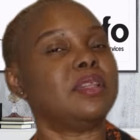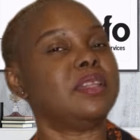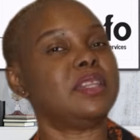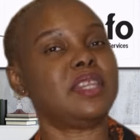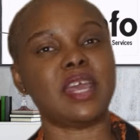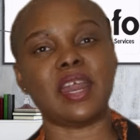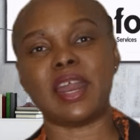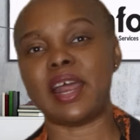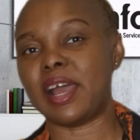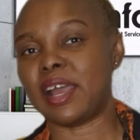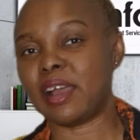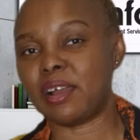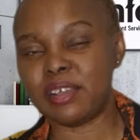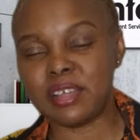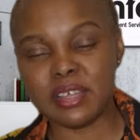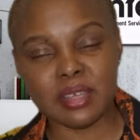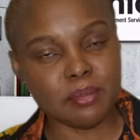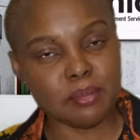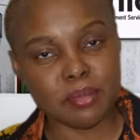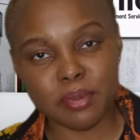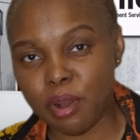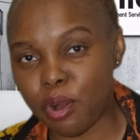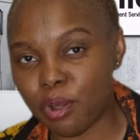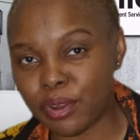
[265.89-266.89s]
There are
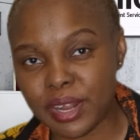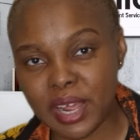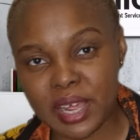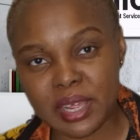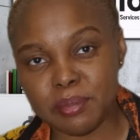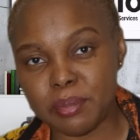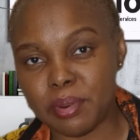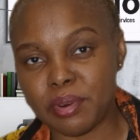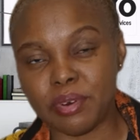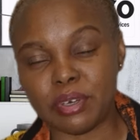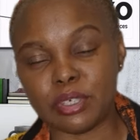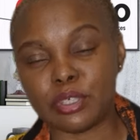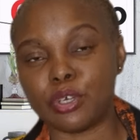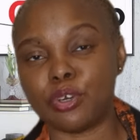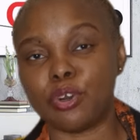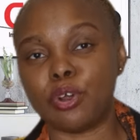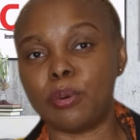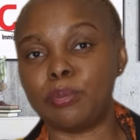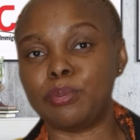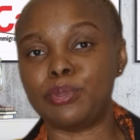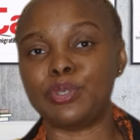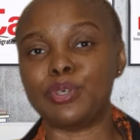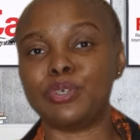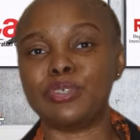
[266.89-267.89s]
other immigration
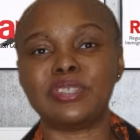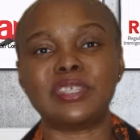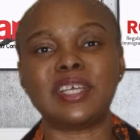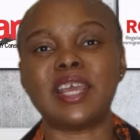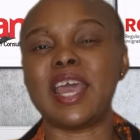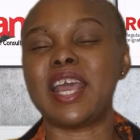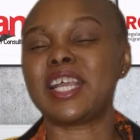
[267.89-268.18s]
options.